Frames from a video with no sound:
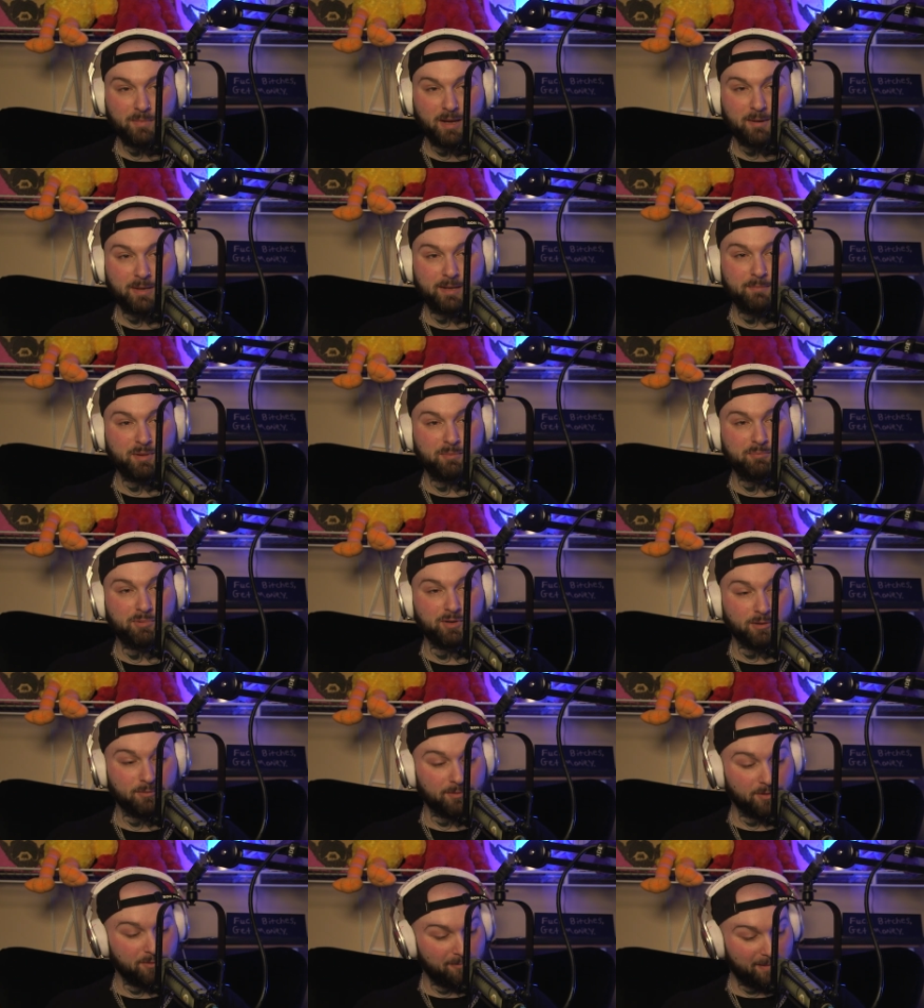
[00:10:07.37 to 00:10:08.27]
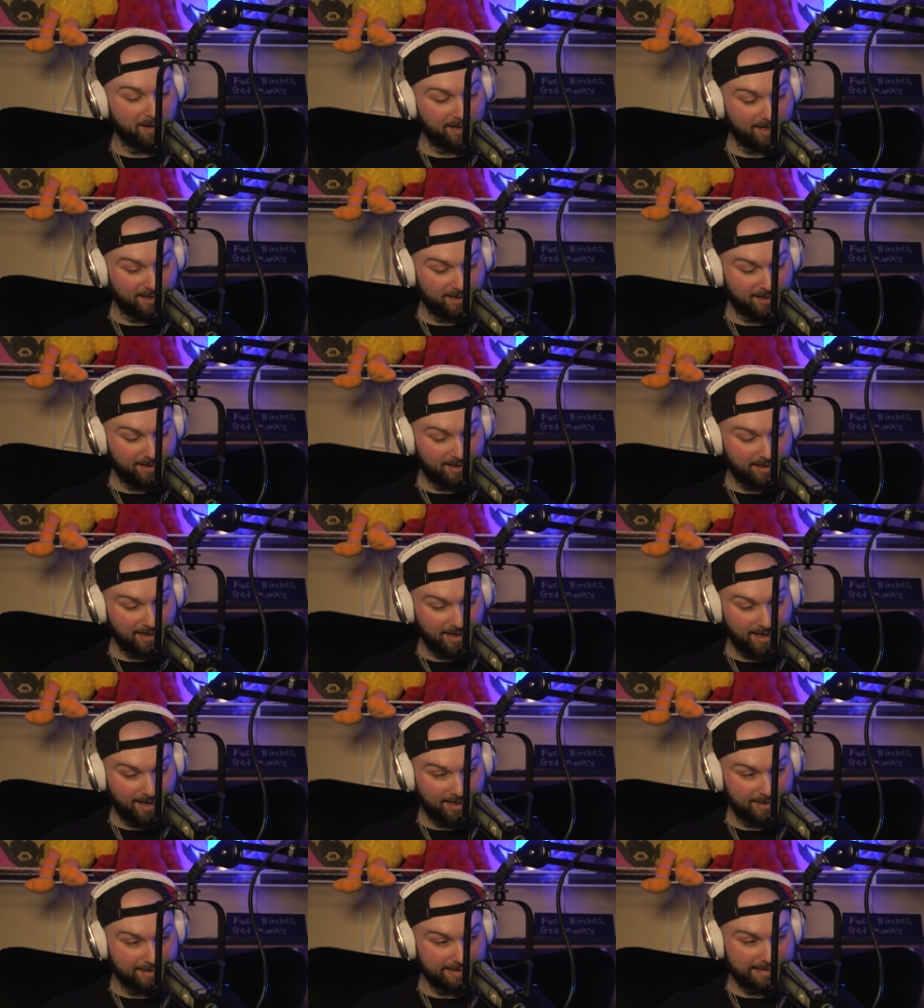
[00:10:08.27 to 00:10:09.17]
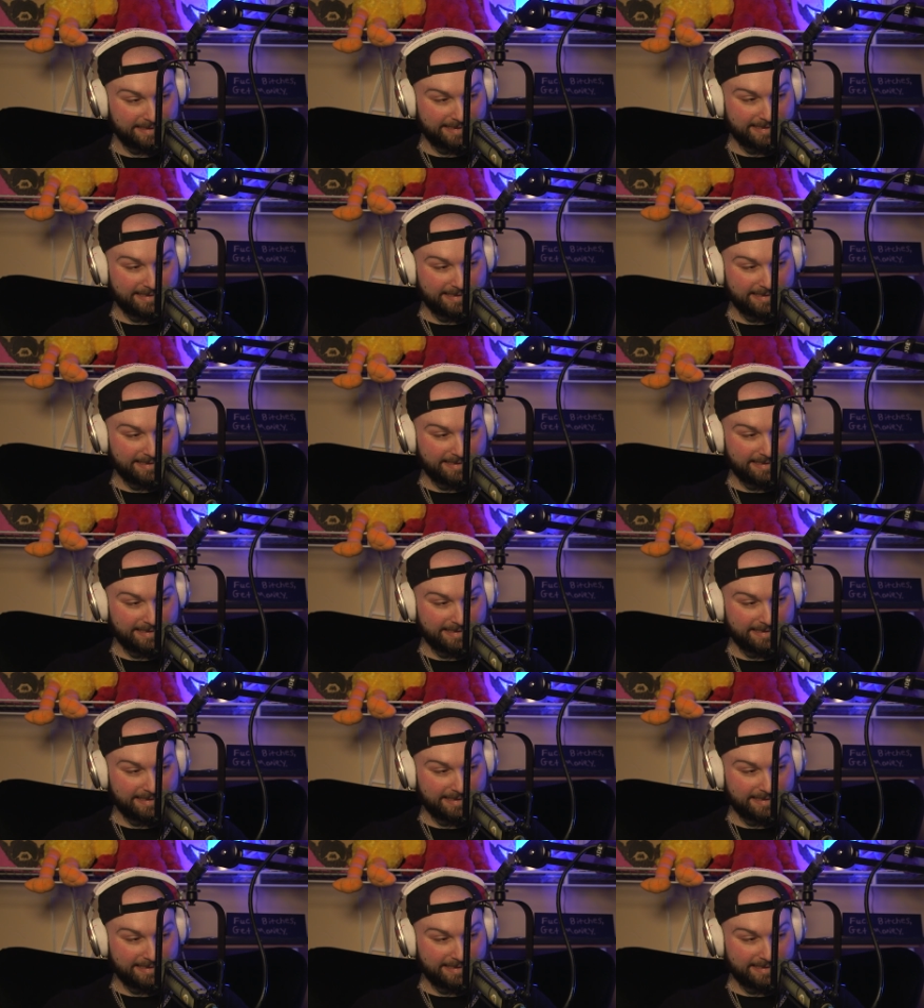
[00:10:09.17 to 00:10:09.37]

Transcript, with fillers: making people go, "Oh my god,